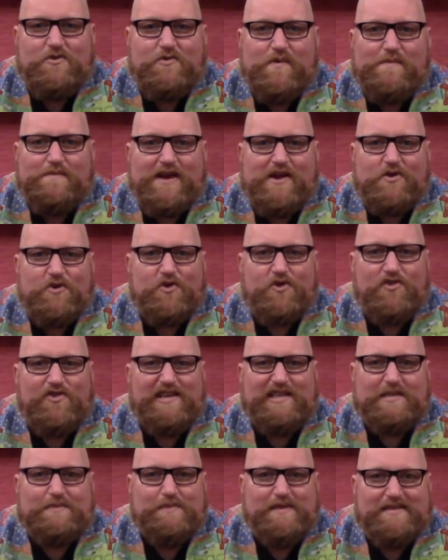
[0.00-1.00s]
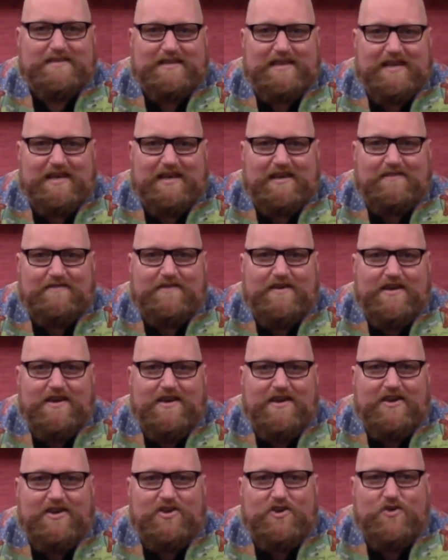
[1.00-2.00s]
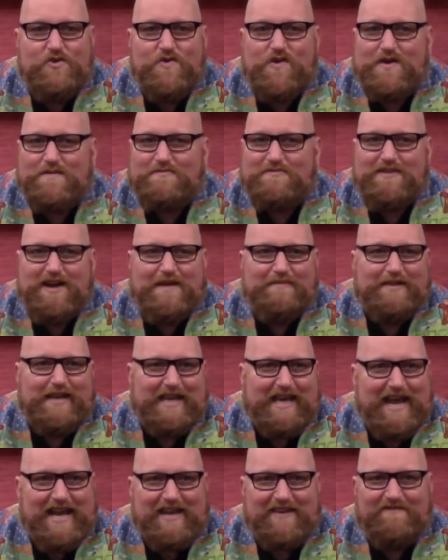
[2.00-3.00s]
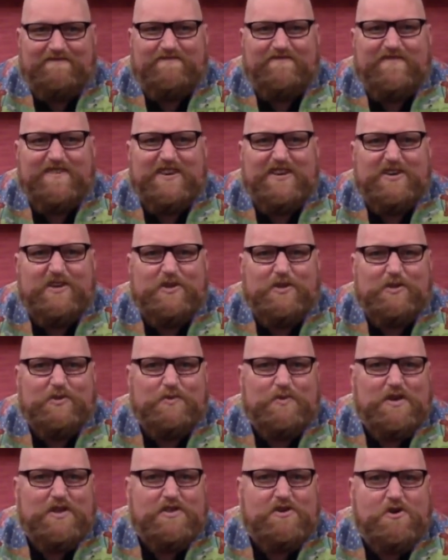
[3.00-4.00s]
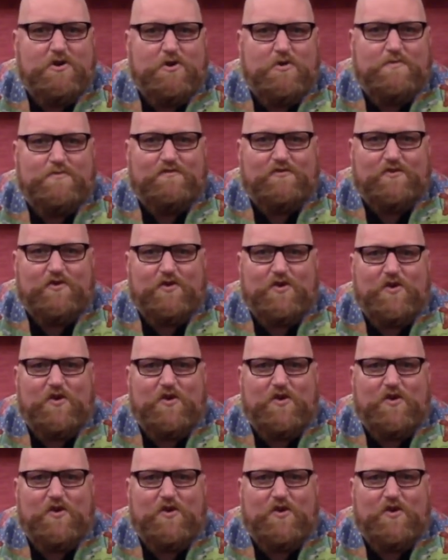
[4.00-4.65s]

about Christmas Eve, you are probably getting filled with hope for